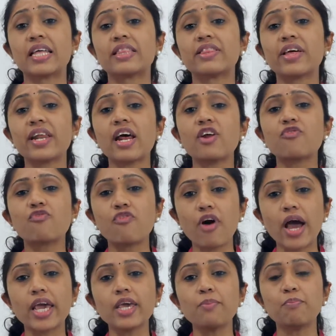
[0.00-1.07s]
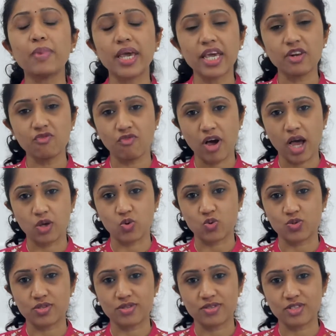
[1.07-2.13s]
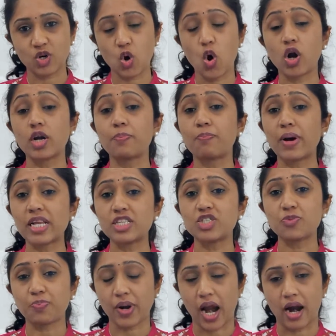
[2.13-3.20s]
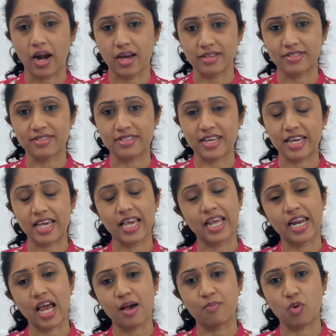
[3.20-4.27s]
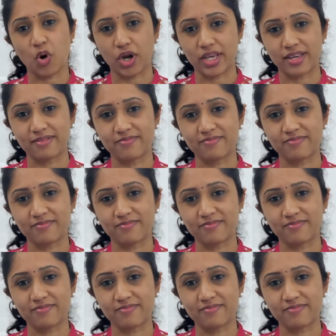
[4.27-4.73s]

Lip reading: There are 5 main vayus called Pancha Pranas in our body.